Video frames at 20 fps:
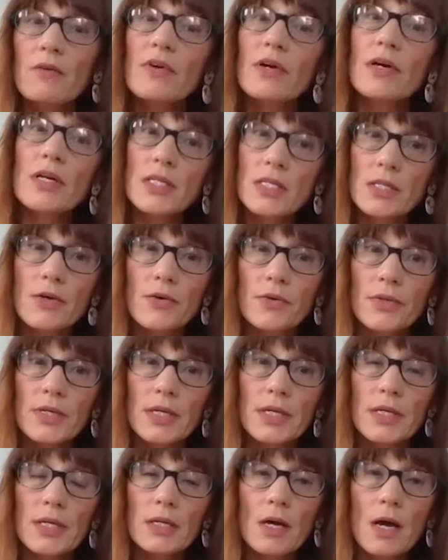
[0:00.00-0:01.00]
very
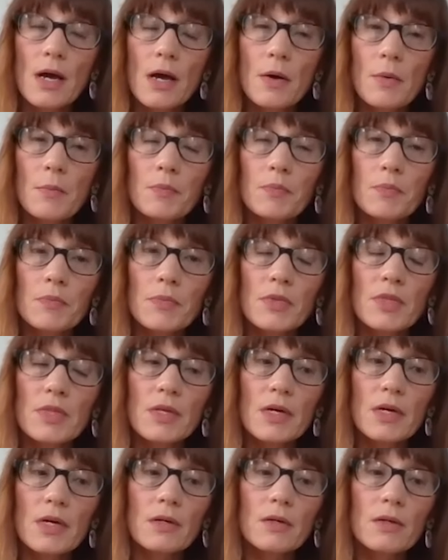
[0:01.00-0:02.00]
slowly um,
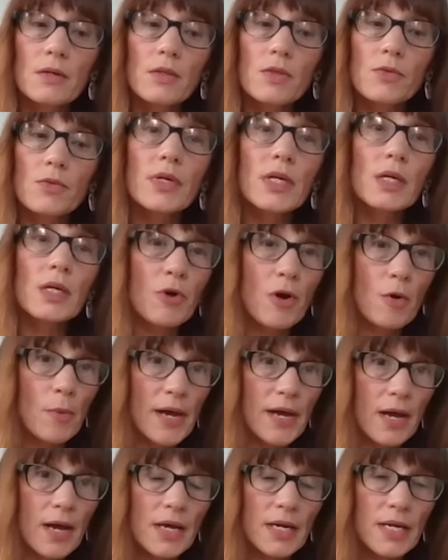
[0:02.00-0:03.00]
the three
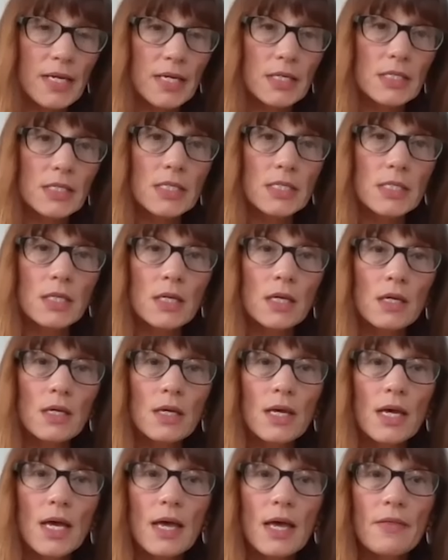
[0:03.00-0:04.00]
probiotics
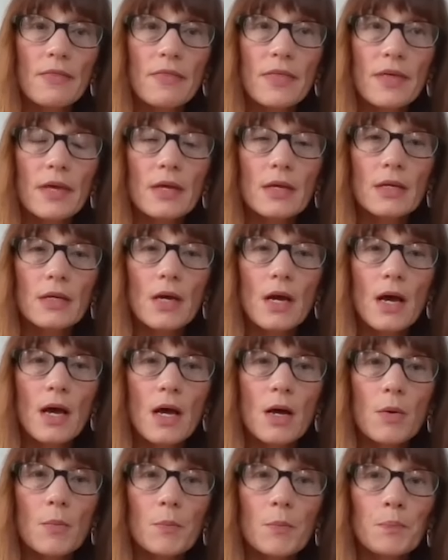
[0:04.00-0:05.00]
and then mm-hmm.
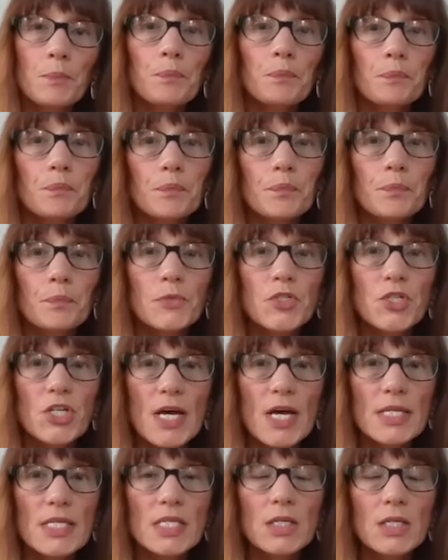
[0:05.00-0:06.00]
um,
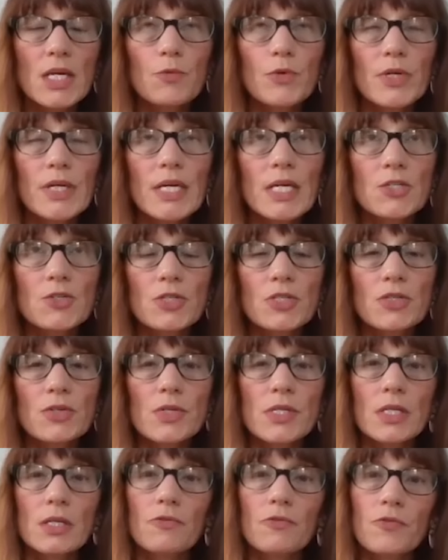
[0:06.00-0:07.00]
just
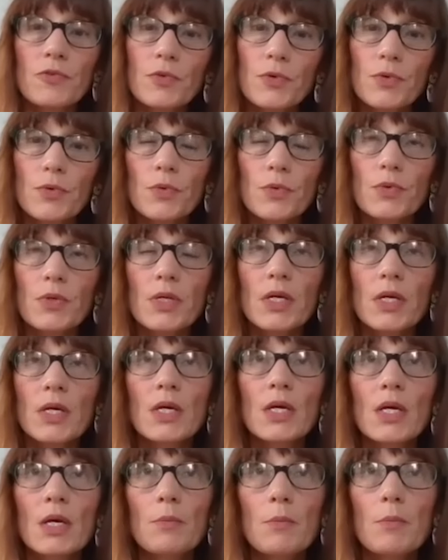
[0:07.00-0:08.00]
reintroducing food.
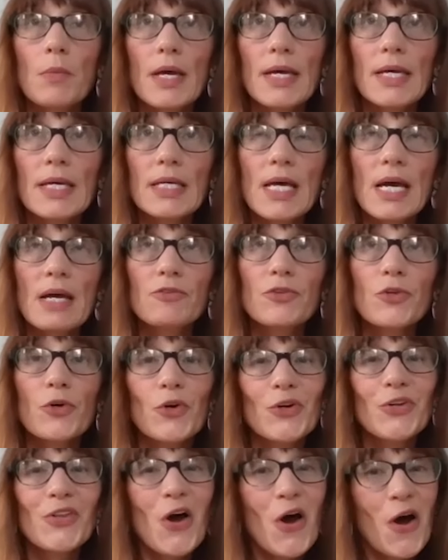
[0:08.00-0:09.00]
And I've
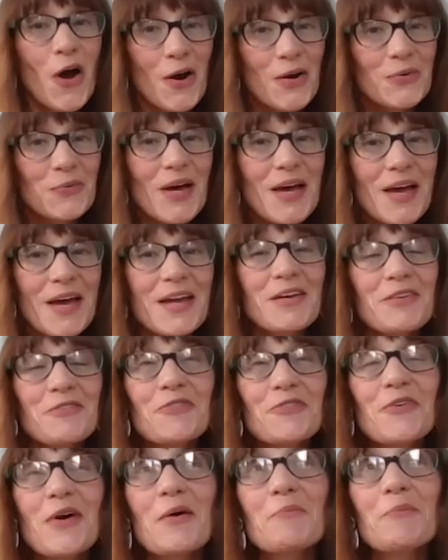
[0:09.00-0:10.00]
learned the hard way
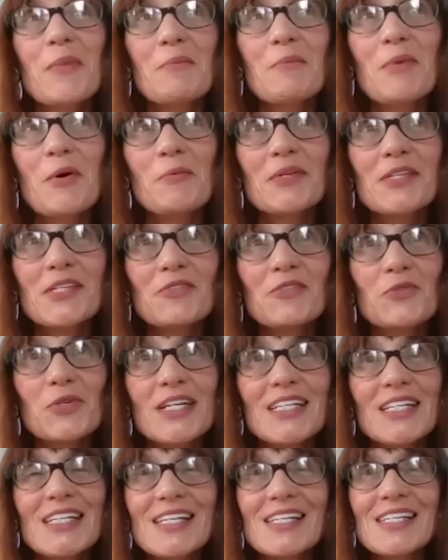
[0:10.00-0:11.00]
from my moments of
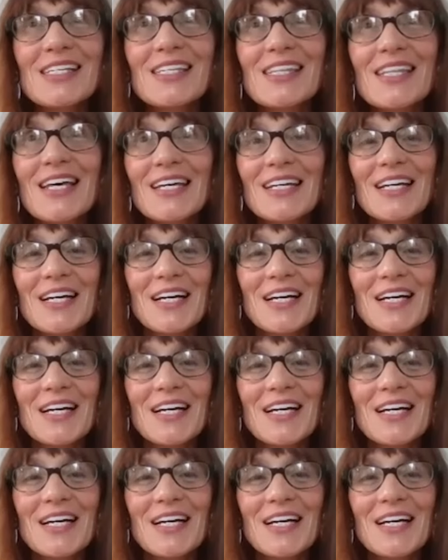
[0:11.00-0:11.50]
weakness that